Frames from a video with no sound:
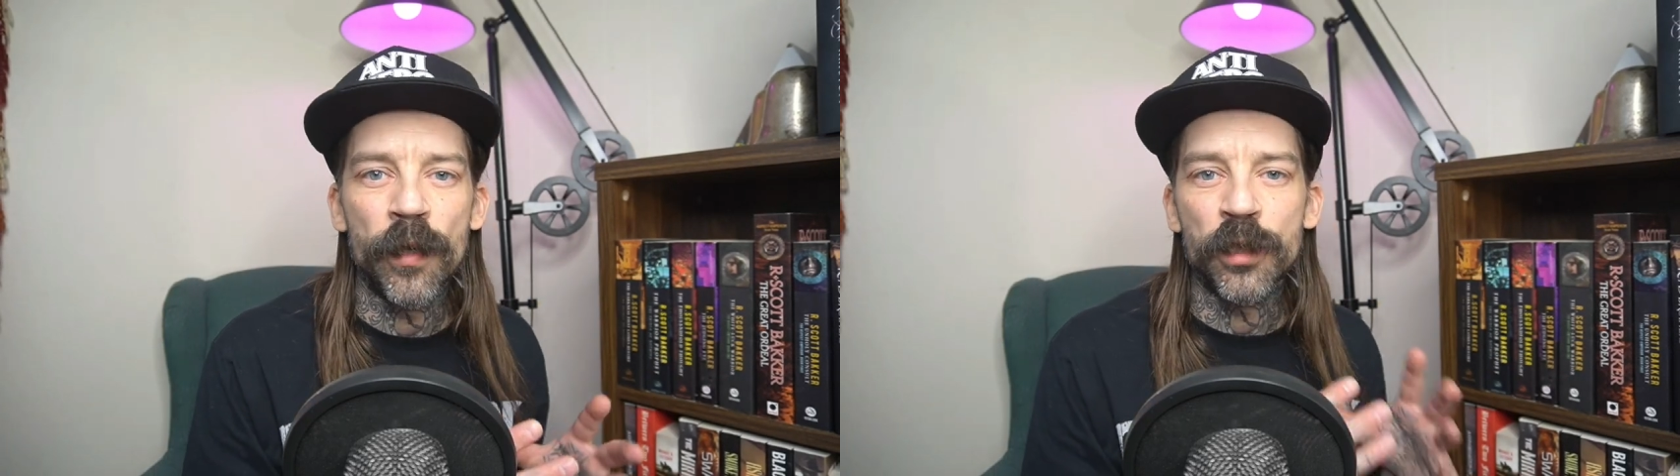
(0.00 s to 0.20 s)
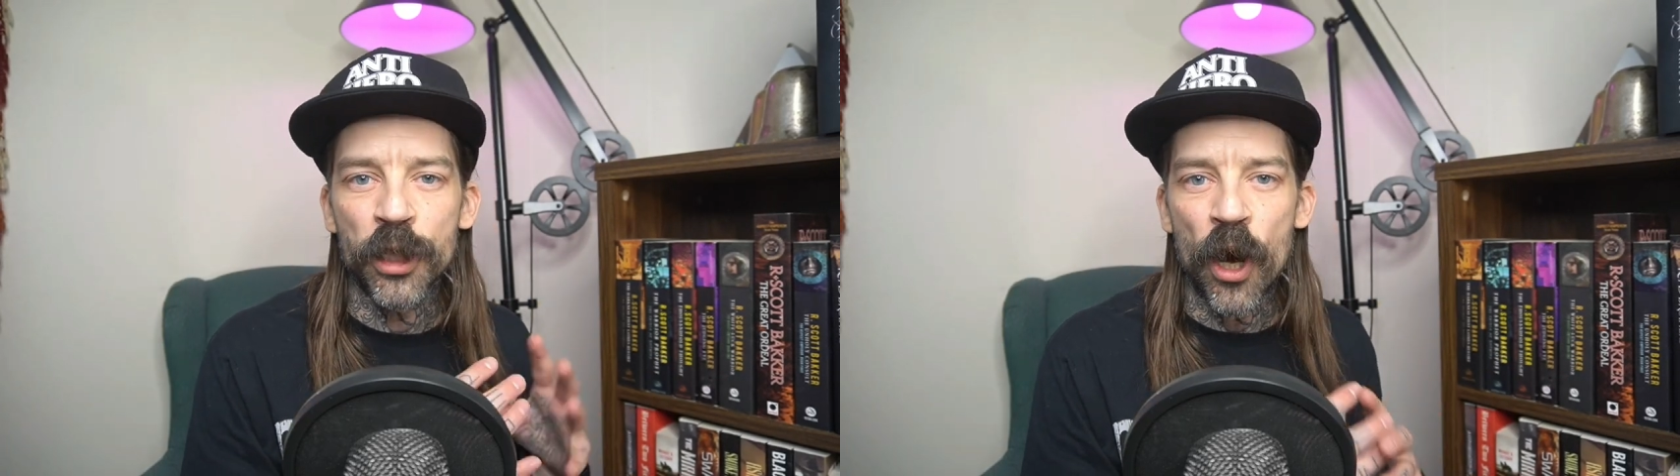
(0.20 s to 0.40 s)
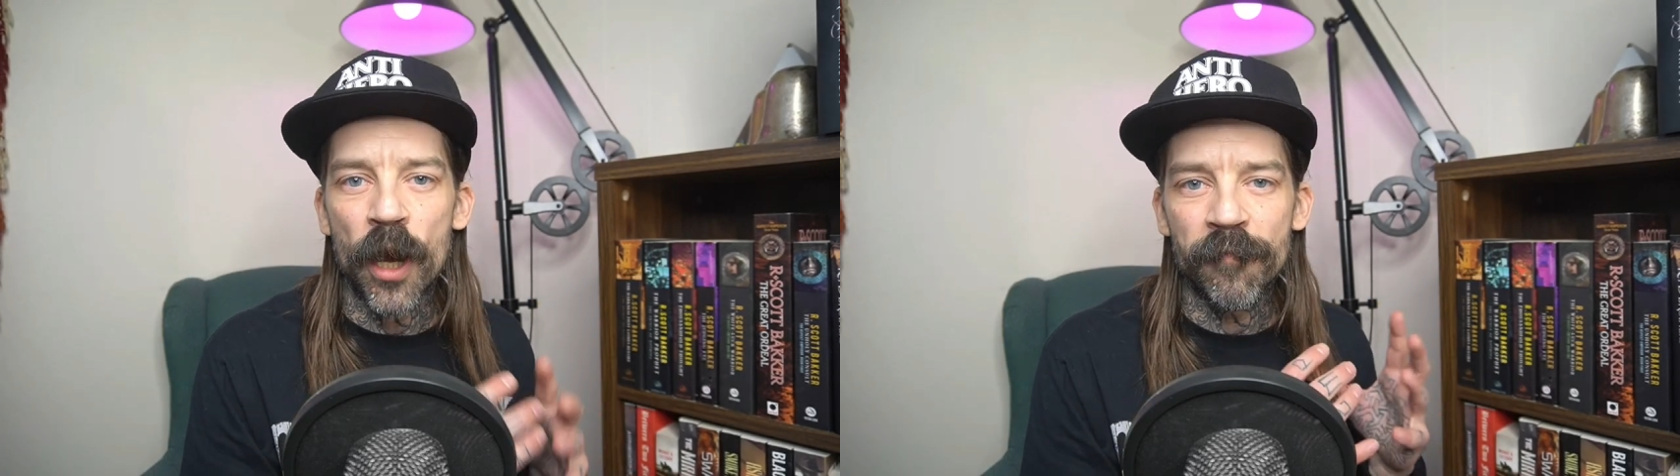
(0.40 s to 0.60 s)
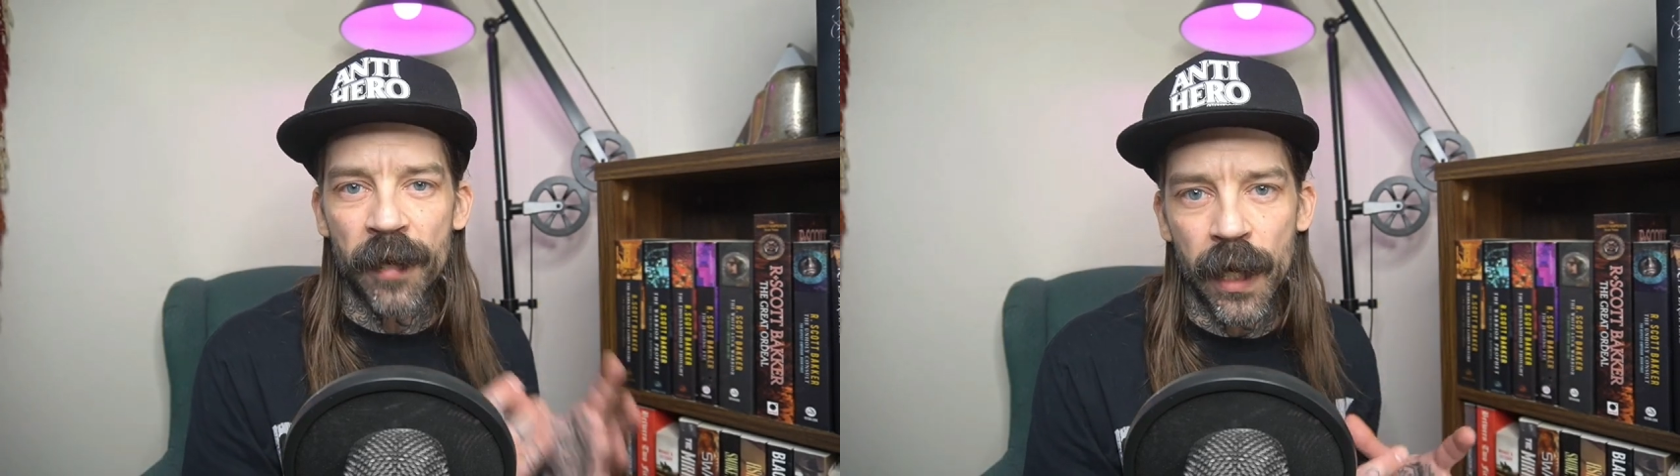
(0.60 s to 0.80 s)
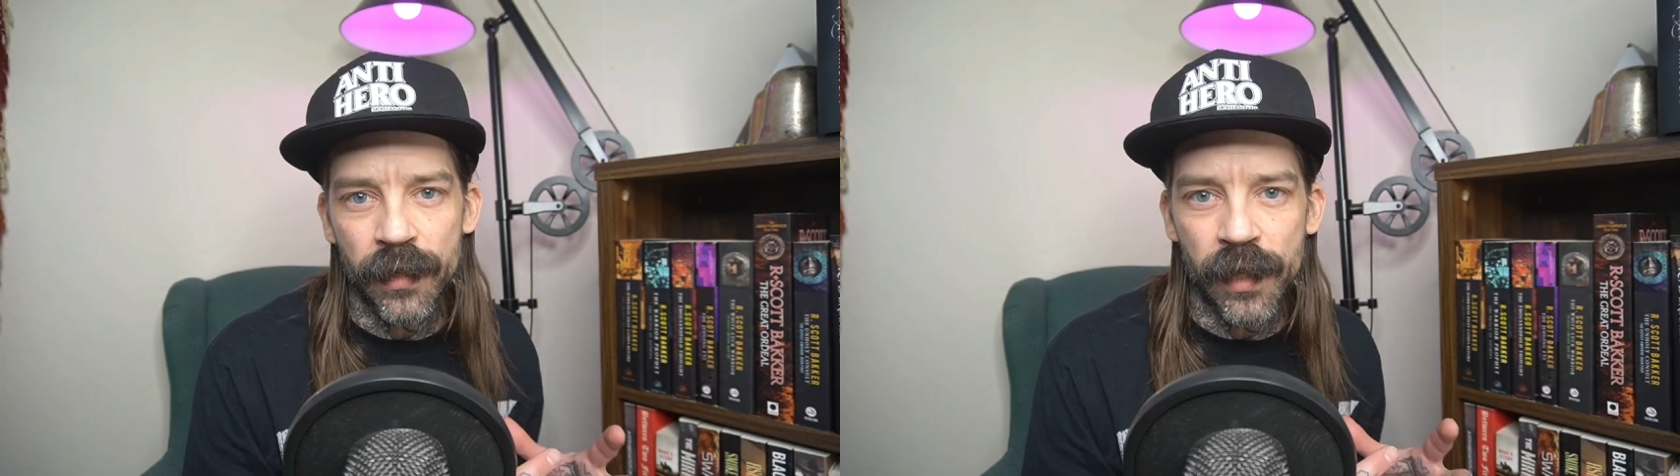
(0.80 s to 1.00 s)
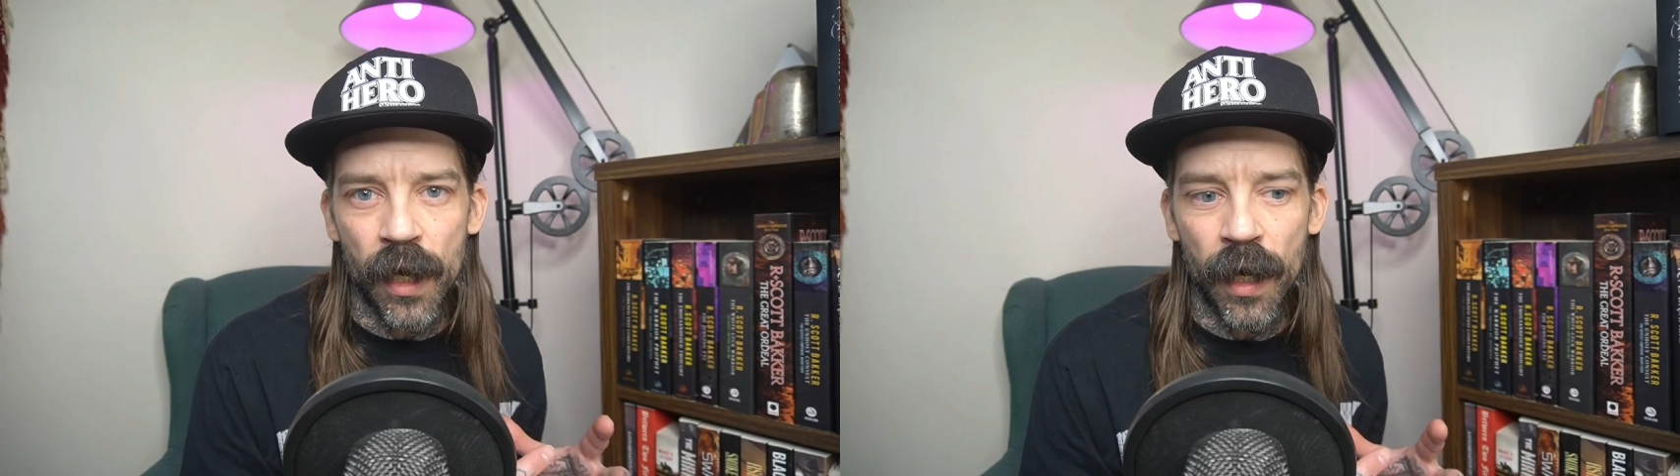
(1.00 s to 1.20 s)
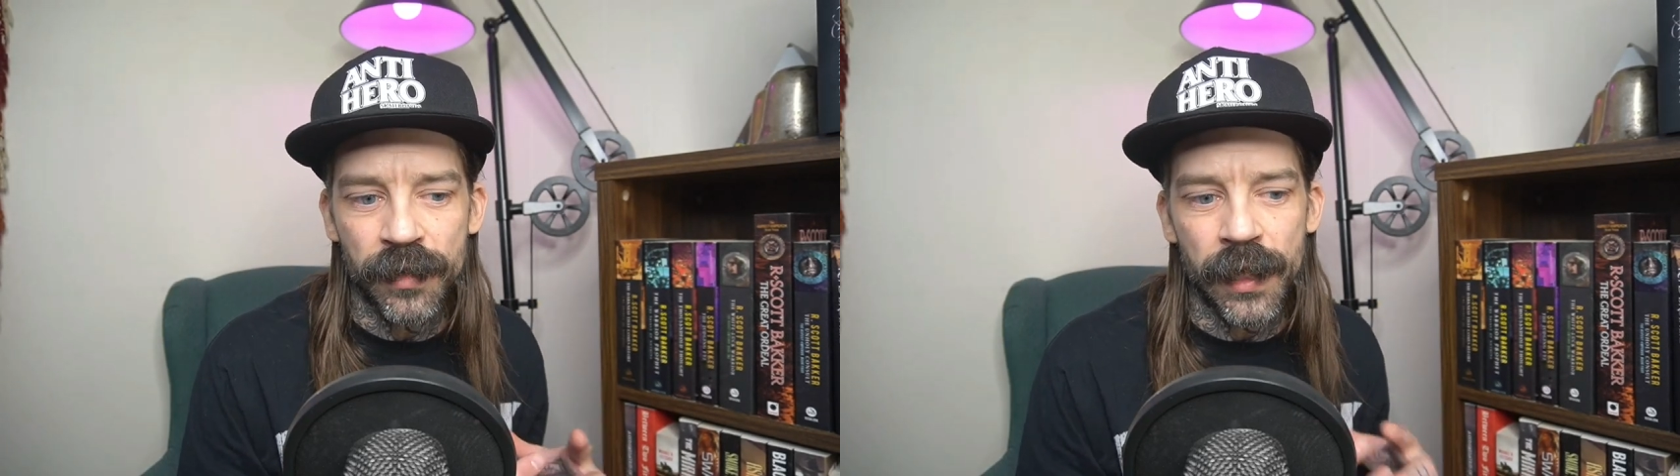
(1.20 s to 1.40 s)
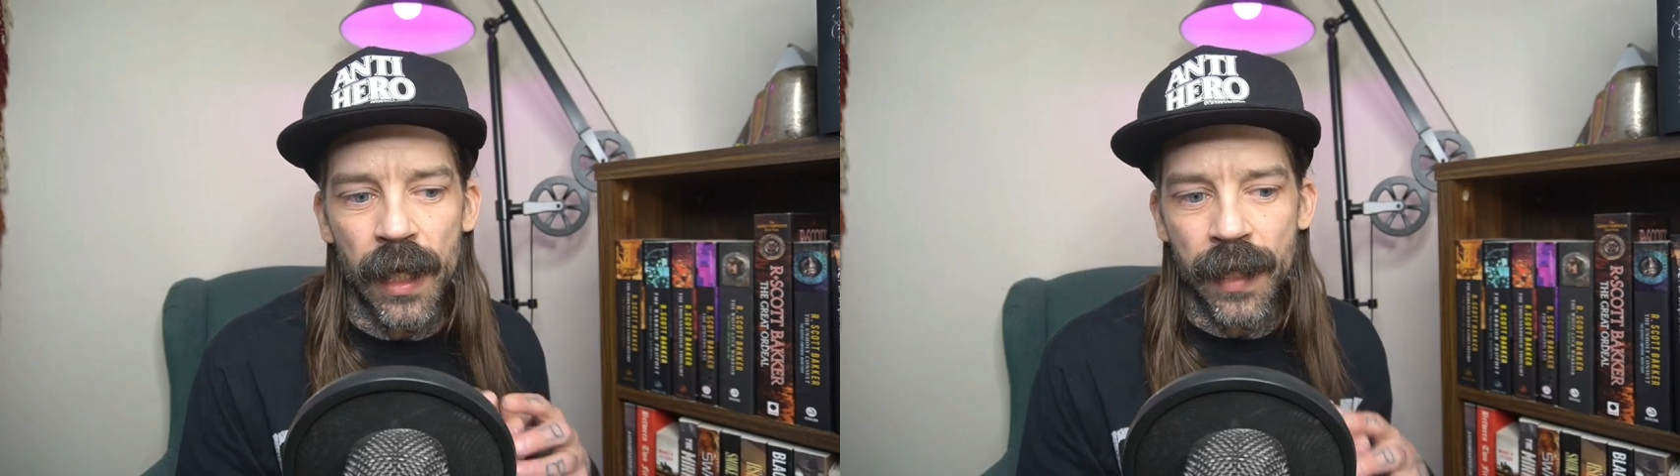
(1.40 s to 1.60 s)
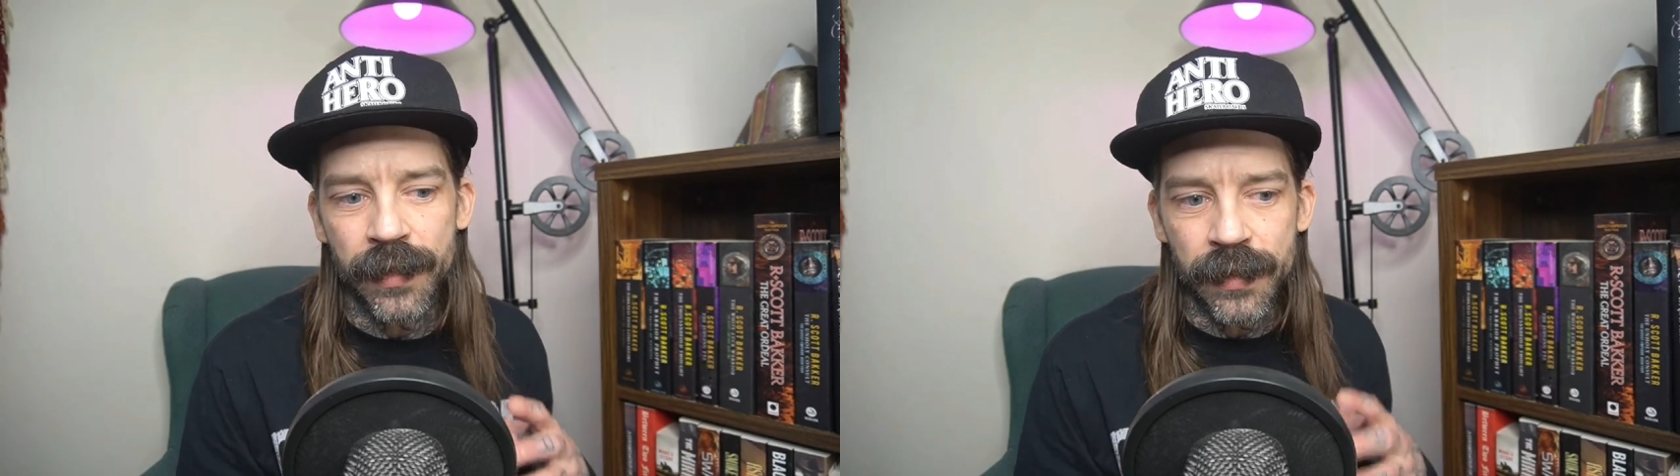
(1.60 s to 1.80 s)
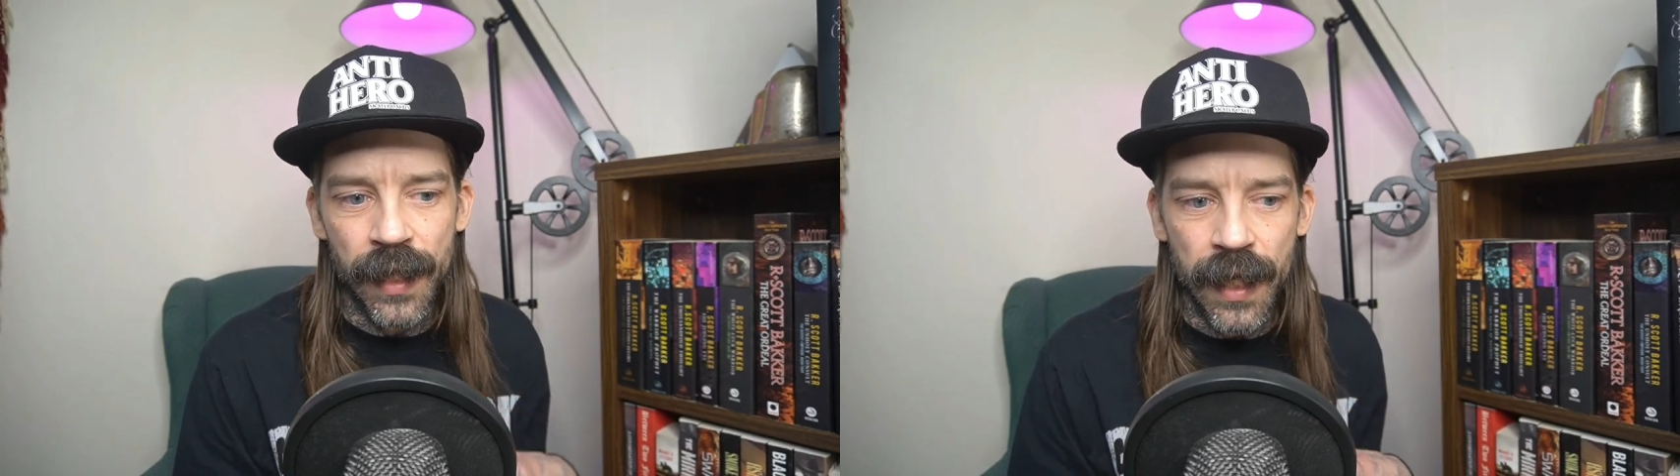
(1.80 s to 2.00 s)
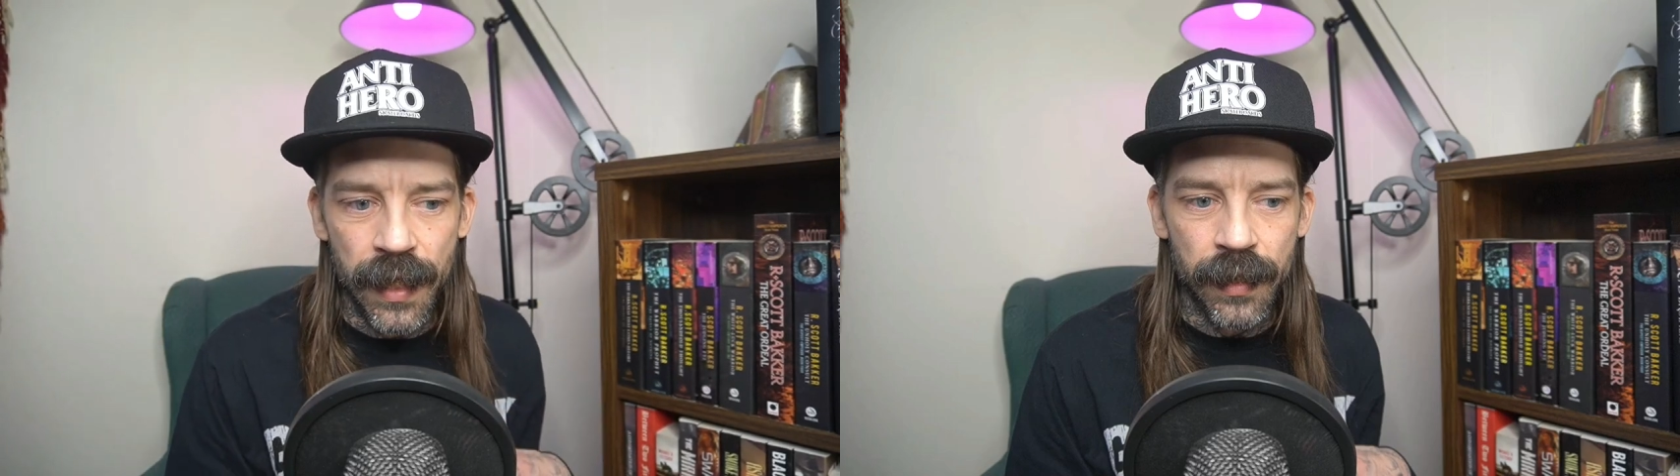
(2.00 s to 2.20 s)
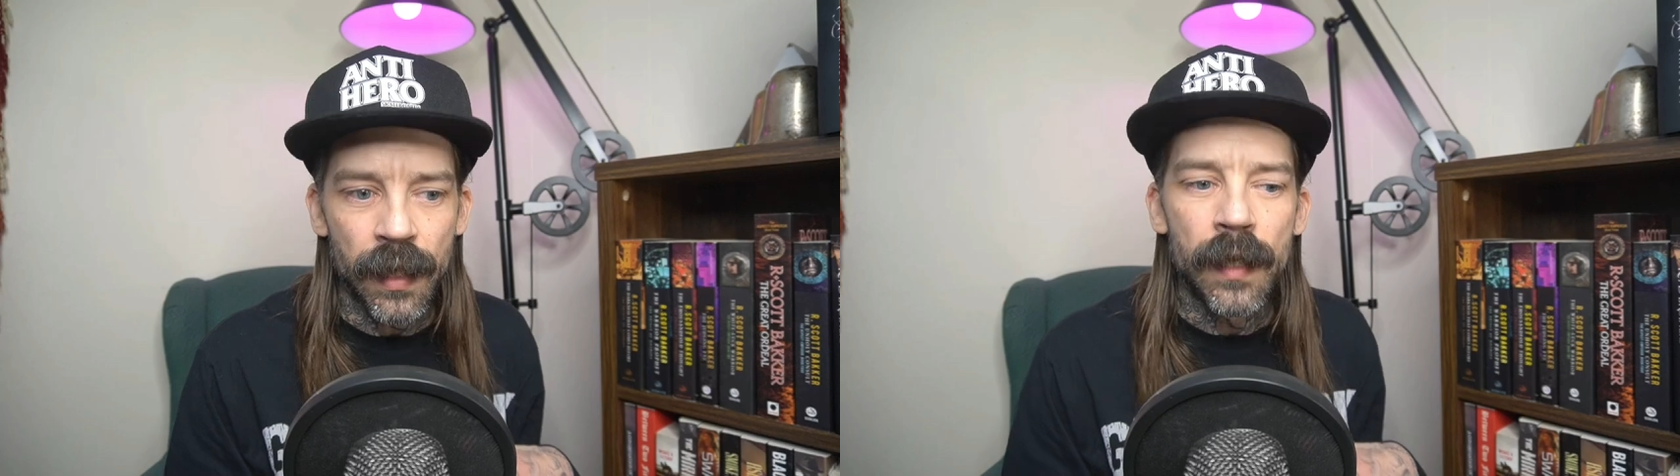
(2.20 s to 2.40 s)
John Vanguard to kind of take